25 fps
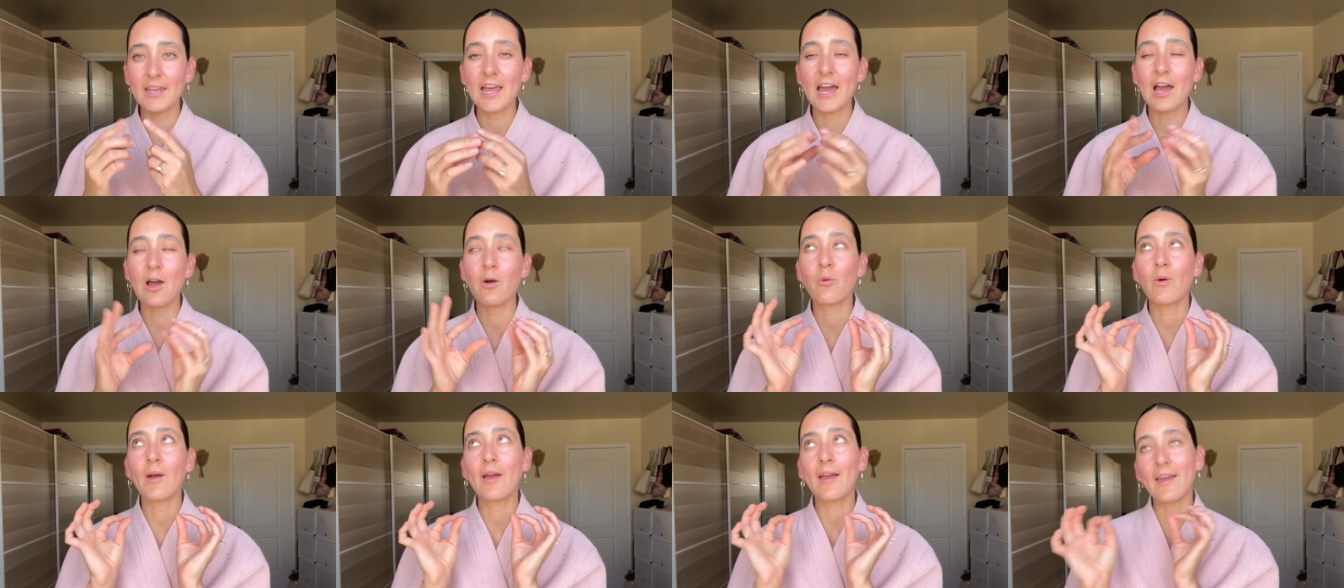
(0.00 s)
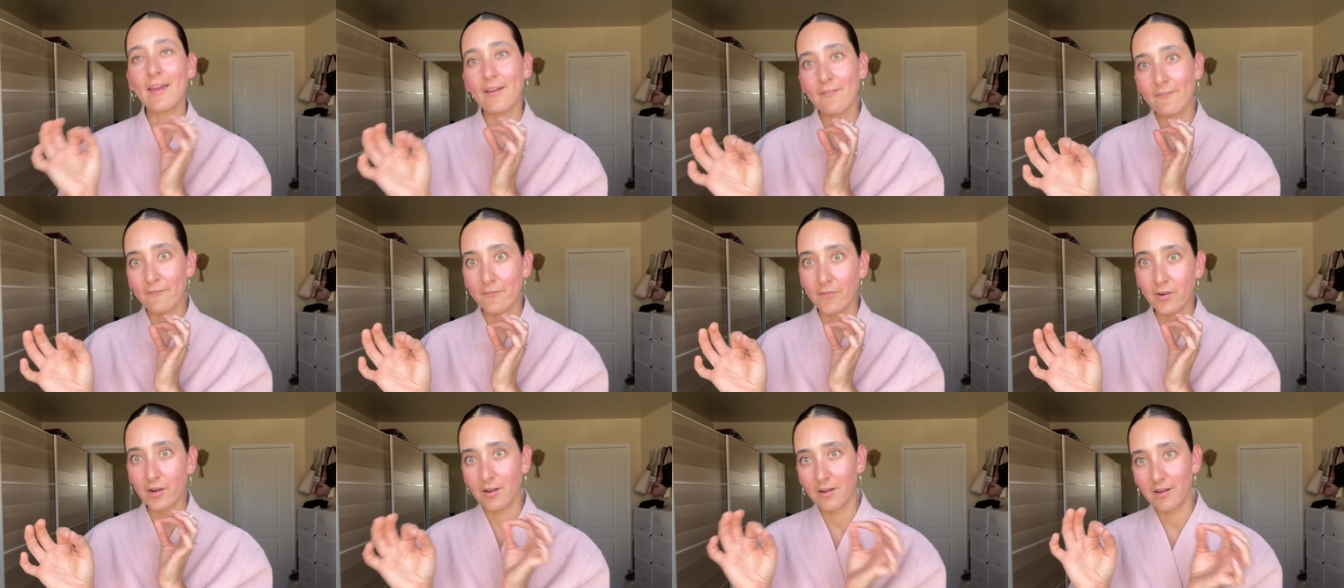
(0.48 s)

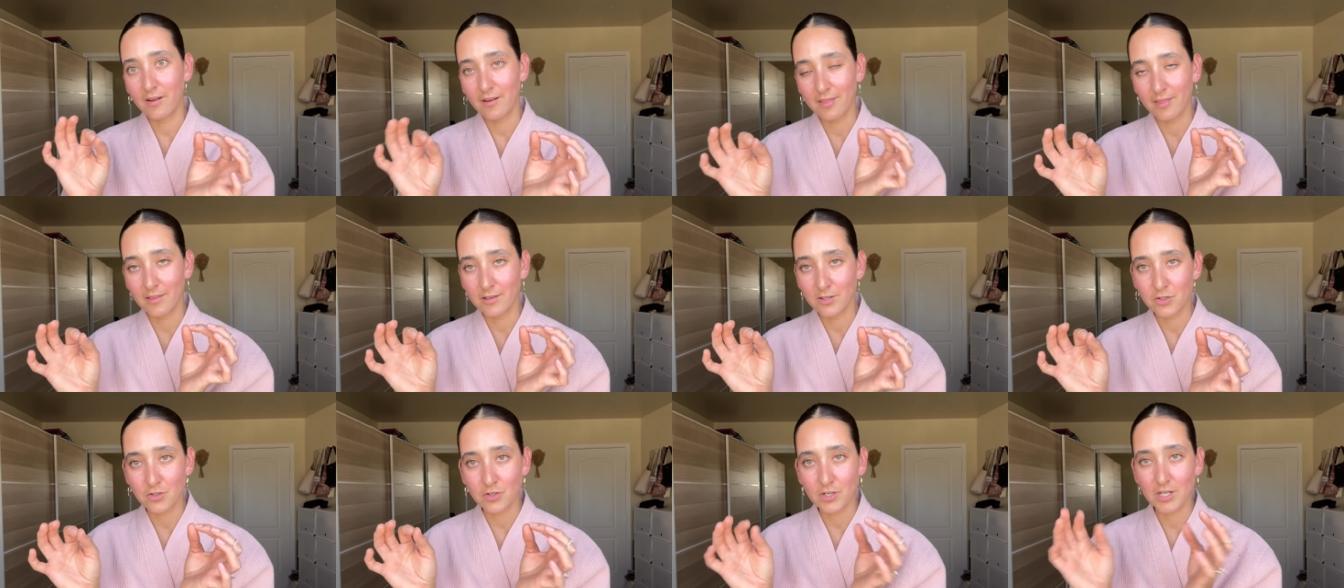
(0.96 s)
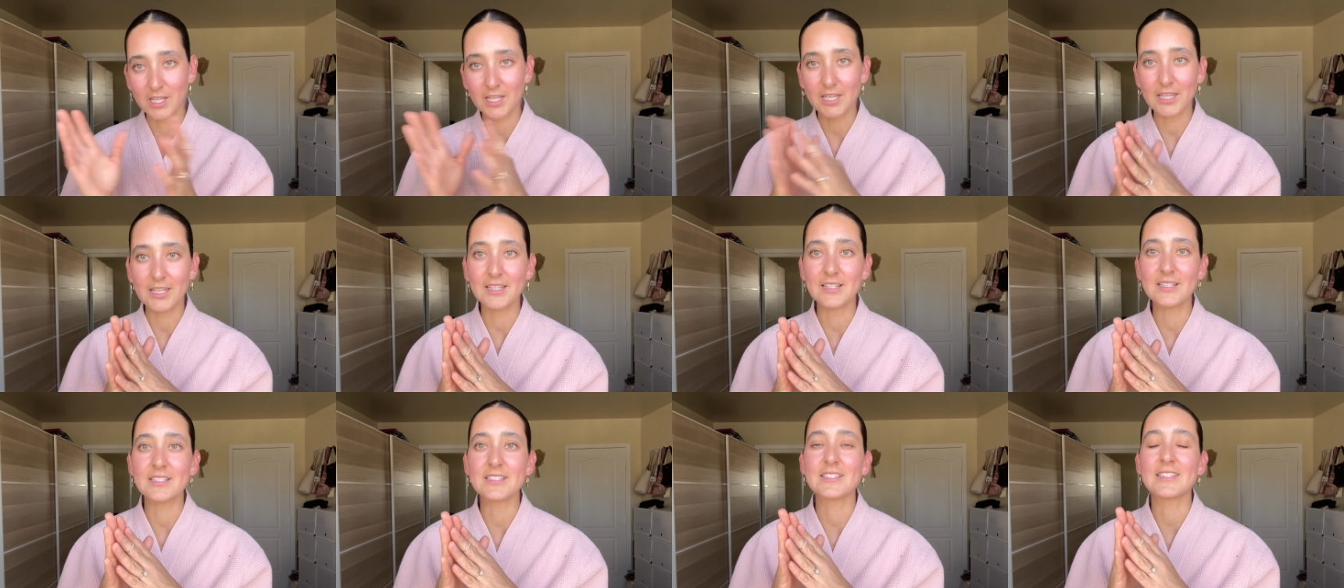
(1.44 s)
However, the trick
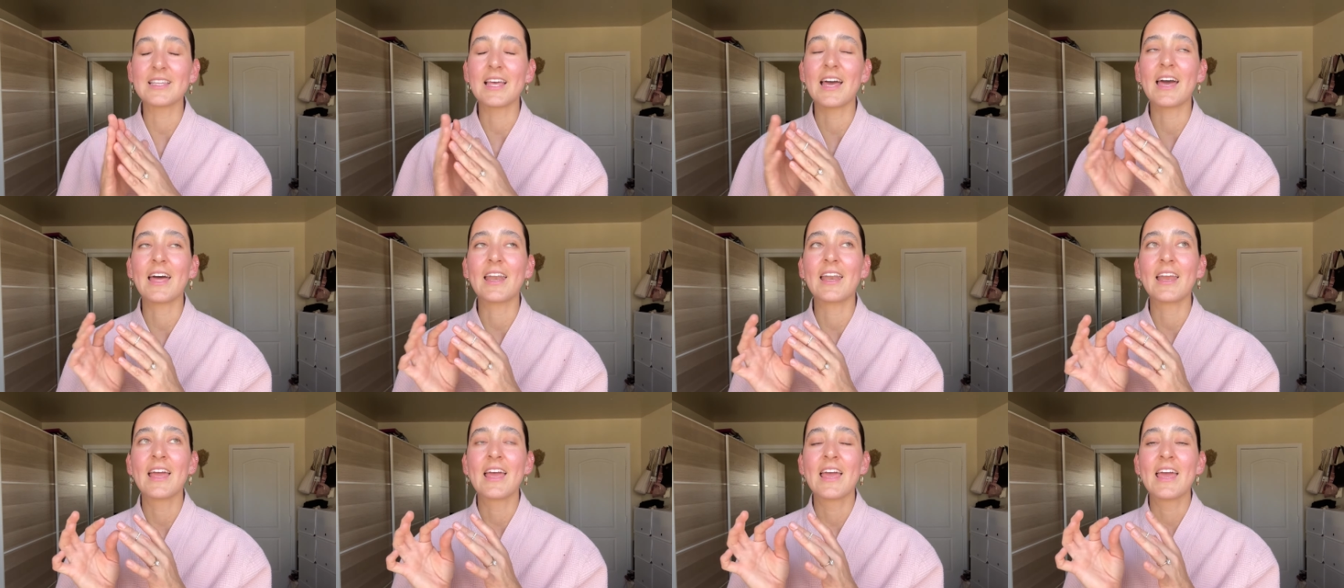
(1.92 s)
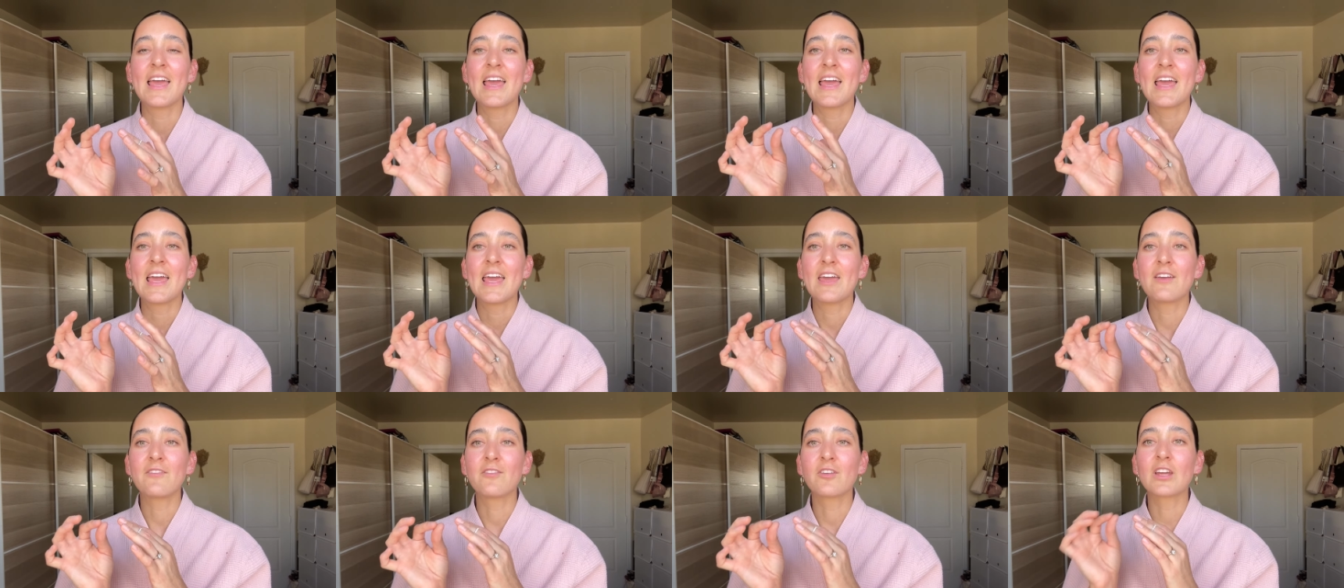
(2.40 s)
is that
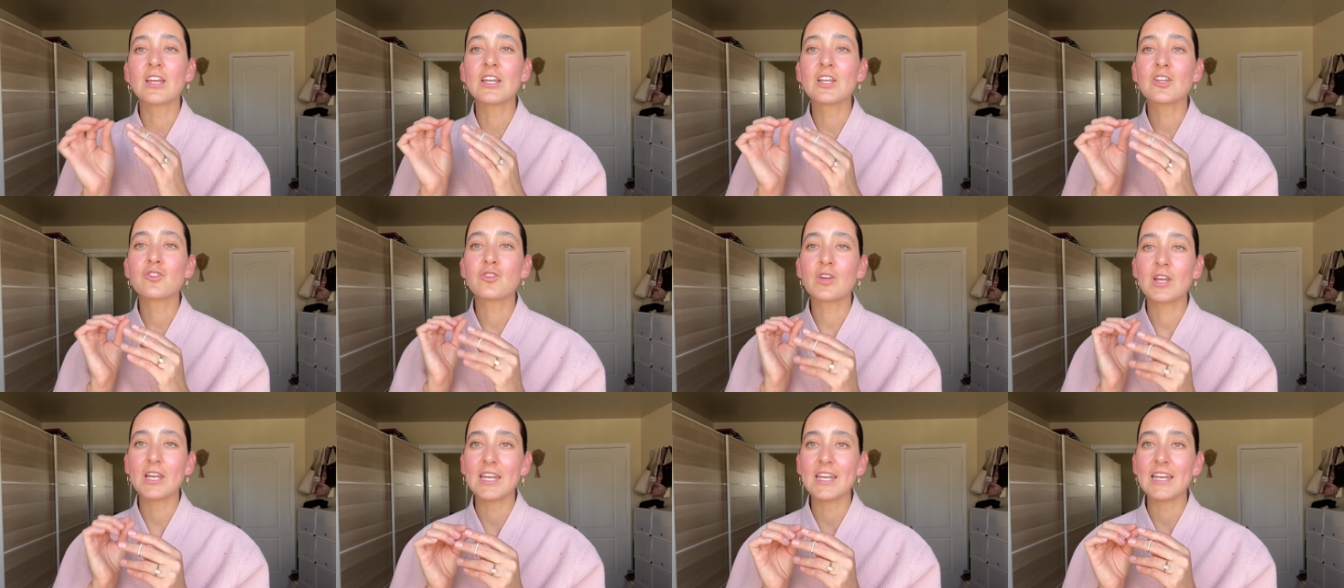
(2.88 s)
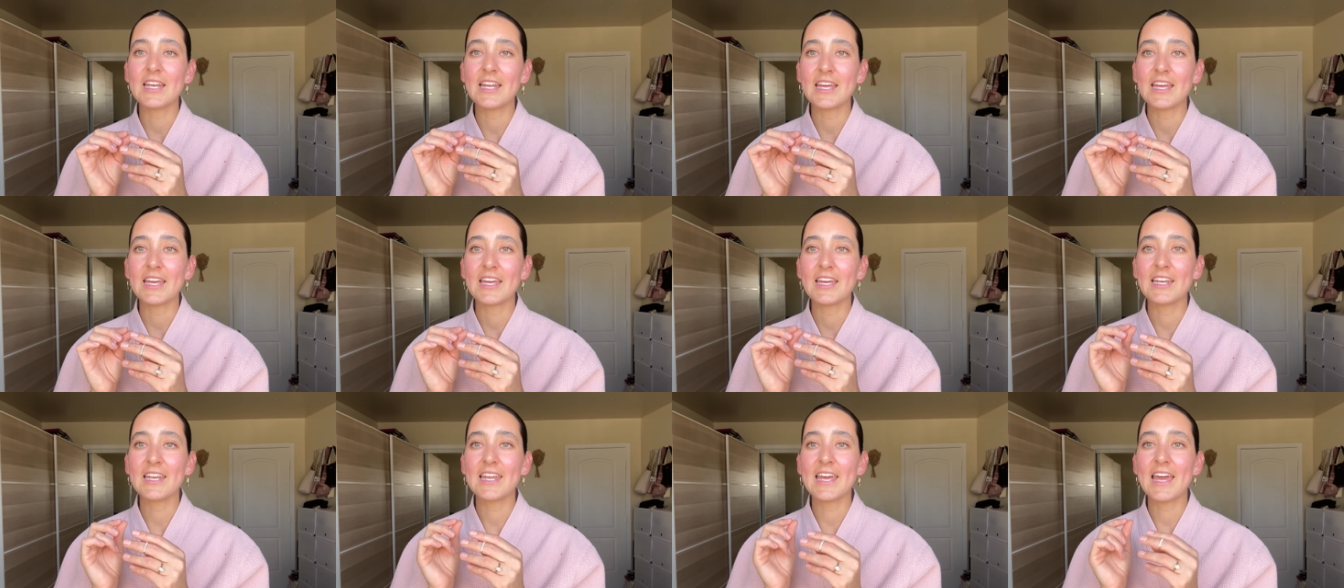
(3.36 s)
if you're going to trade it
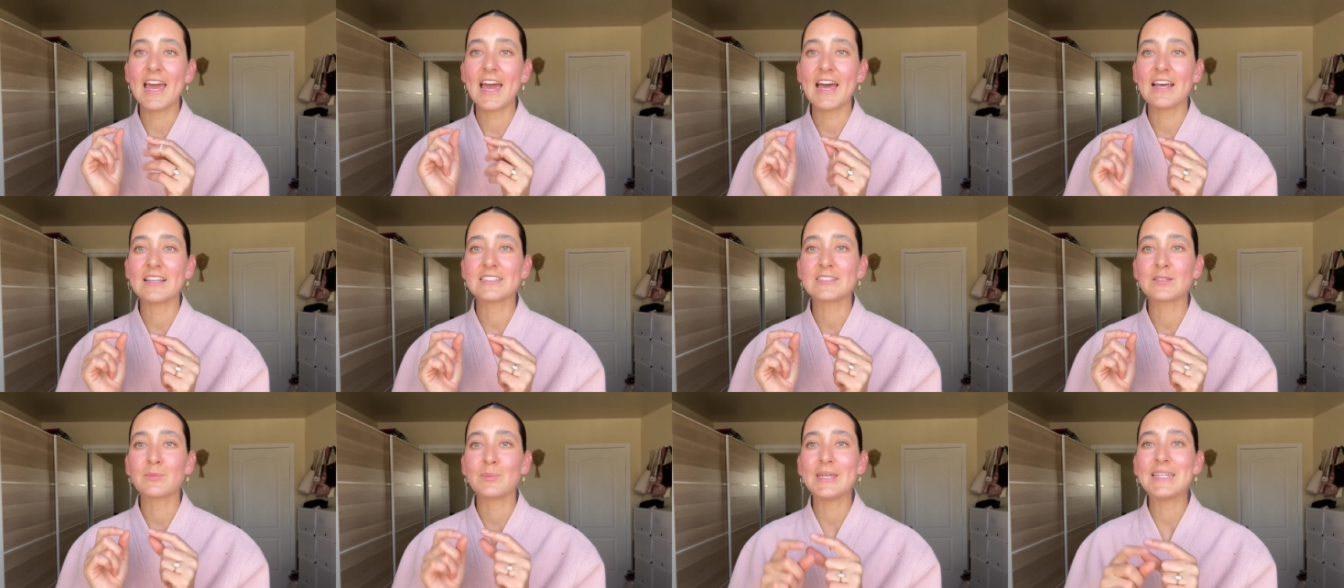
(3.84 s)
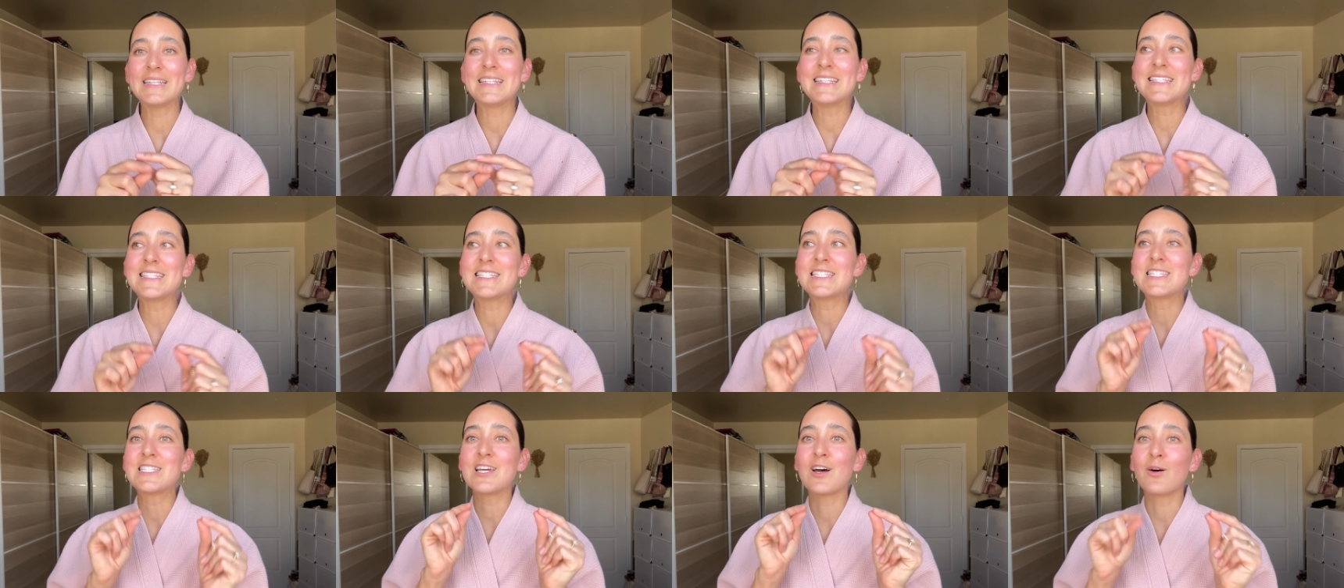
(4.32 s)
in, it has to be
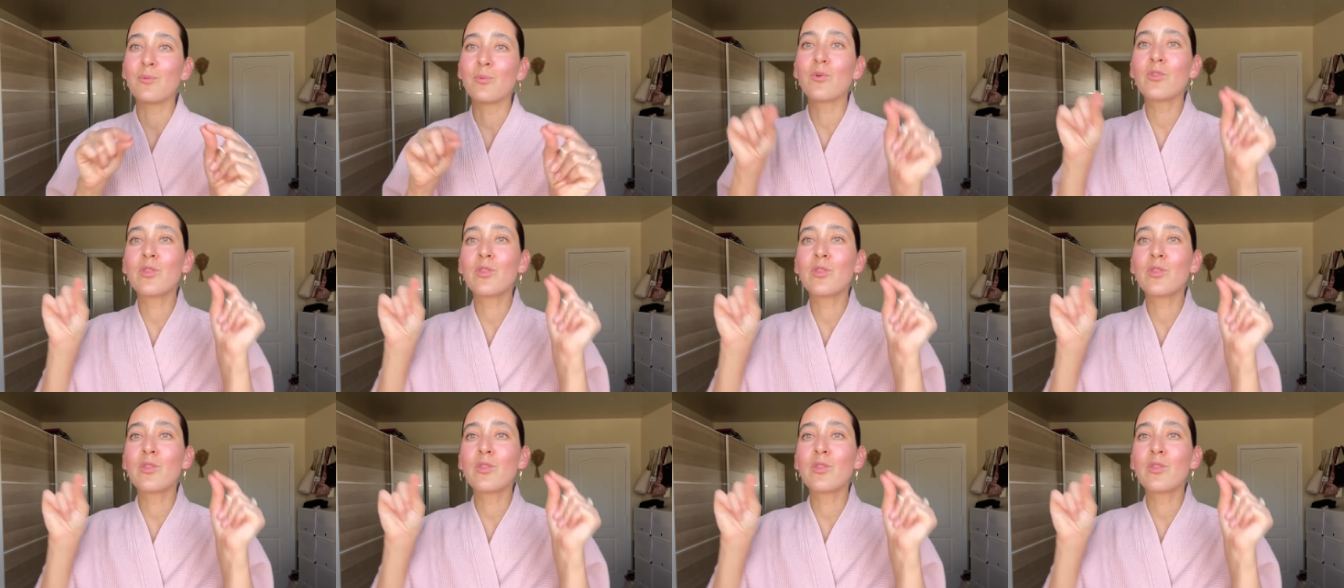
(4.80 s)
double